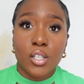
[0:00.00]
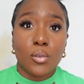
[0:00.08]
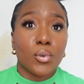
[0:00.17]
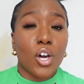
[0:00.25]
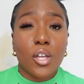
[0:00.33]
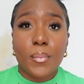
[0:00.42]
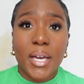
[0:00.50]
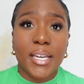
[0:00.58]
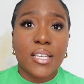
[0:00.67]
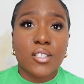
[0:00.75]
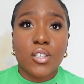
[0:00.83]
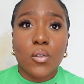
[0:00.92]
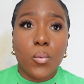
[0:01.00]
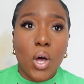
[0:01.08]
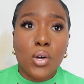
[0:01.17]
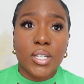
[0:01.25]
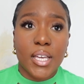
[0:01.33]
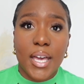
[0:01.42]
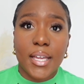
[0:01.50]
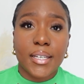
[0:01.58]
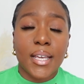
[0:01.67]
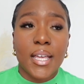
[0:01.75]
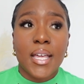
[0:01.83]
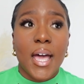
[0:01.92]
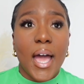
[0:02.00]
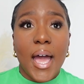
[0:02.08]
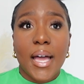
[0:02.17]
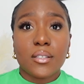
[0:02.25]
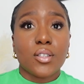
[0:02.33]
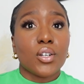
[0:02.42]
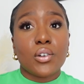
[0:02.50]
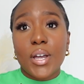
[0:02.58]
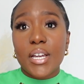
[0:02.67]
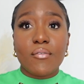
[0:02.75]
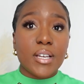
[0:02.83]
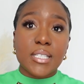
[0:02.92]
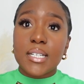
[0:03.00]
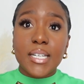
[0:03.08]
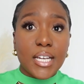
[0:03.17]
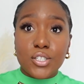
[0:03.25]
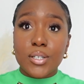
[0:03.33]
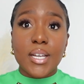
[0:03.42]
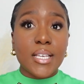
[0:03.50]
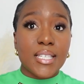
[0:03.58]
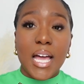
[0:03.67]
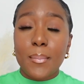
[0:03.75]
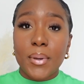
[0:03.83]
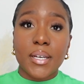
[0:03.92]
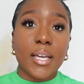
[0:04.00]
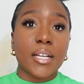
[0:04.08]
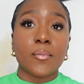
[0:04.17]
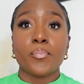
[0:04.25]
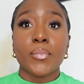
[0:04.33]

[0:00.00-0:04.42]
We're going back into the world again, and the Great Resignation is happening.